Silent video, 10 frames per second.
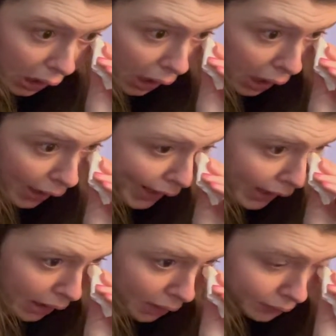
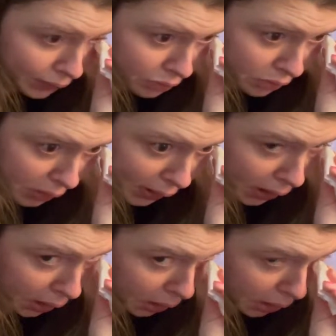I
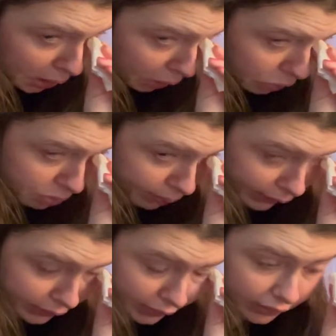originally
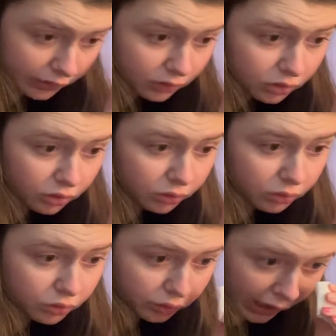expected
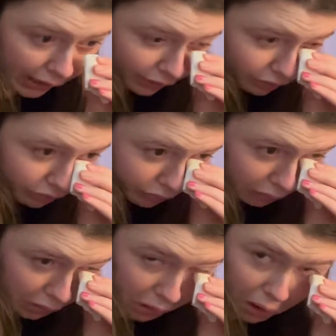to drive.
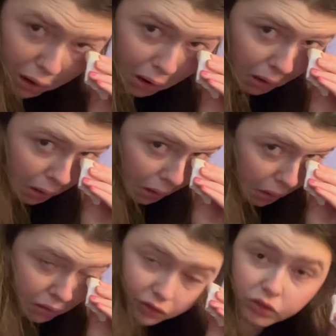
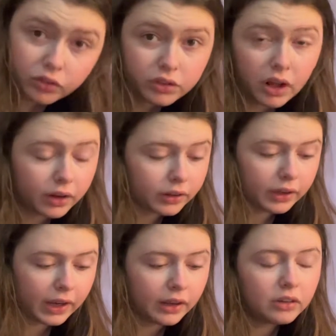This is not a good
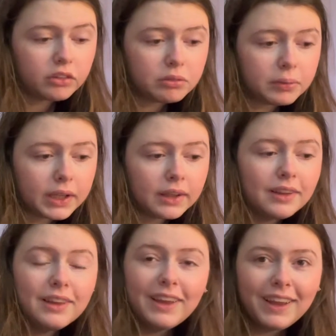angle of
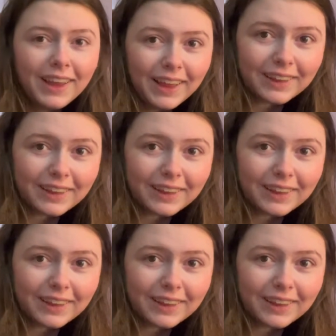me.